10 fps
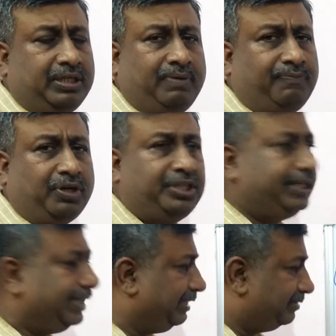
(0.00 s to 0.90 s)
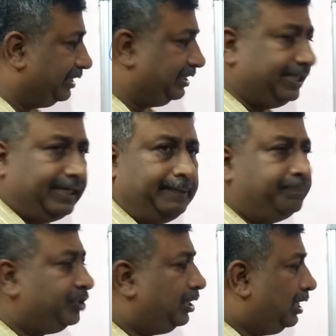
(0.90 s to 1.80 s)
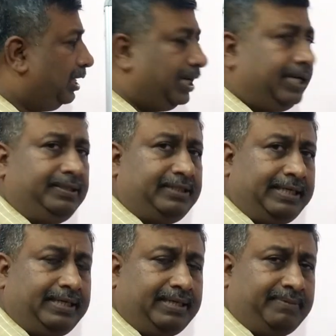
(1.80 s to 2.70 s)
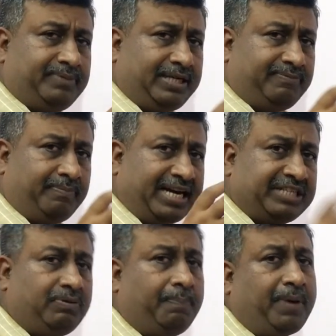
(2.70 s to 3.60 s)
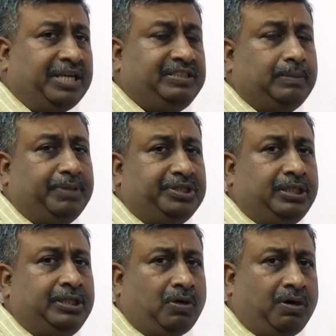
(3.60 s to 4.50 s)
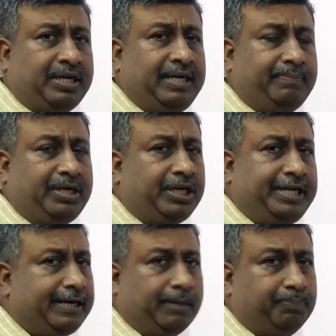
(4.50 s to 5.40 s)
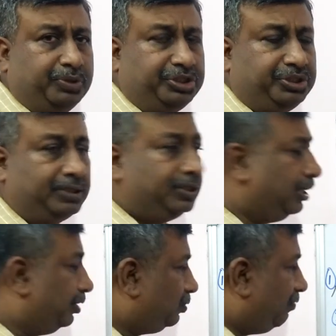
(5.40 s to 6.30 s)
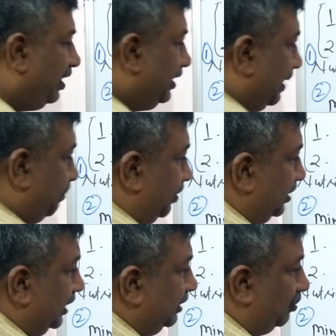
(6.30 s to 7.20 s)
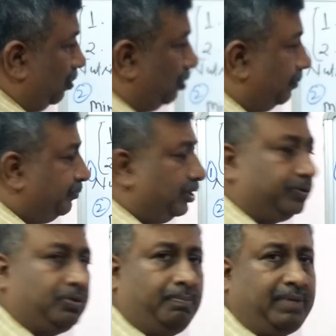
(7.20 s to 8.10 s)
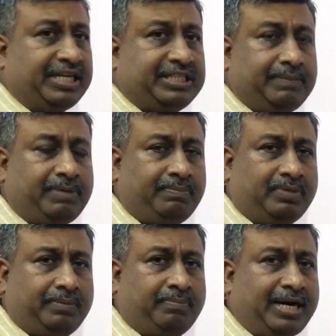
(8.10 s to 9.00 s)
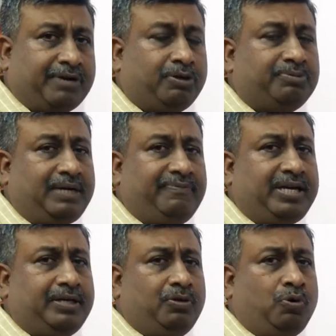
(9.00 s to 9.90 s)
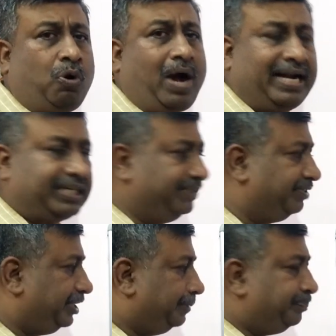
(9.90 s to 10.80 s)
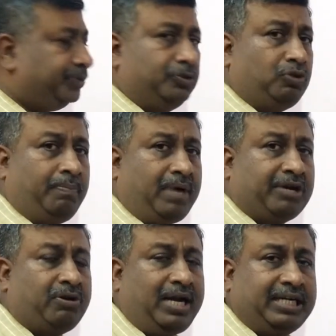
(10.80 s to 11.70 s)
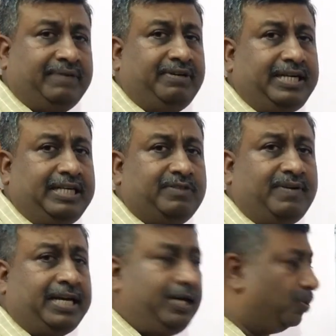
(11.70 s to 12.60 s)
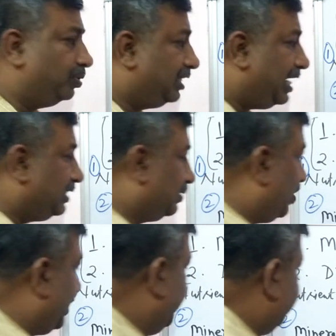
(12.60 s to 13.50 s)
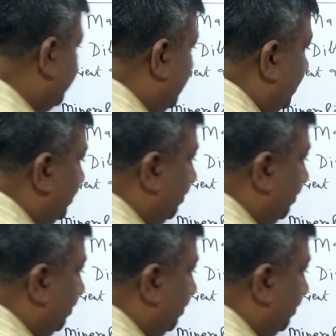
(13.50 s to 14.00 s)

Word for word: even 40 degree centigrade and they uh, have maximum participation in organic matter decomposition. So when temperature is low, so maximum microbes have very low activity. So microbial activity is very low. That's why the